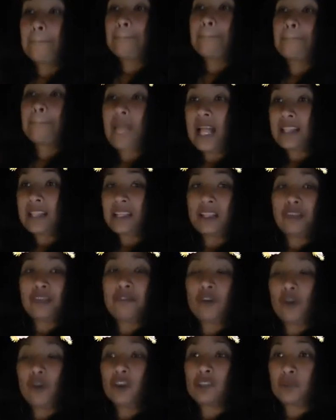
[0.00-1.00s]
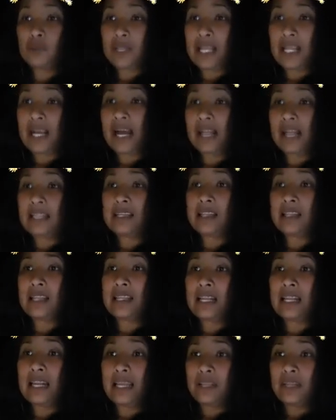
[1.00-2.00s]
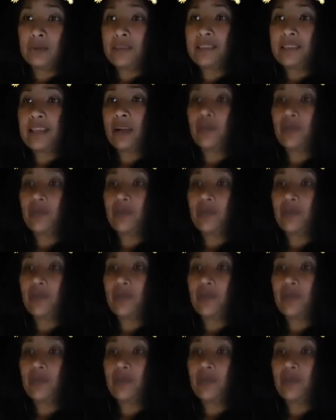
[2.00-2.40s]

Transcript: And then of course when I got it, and Elaine was there with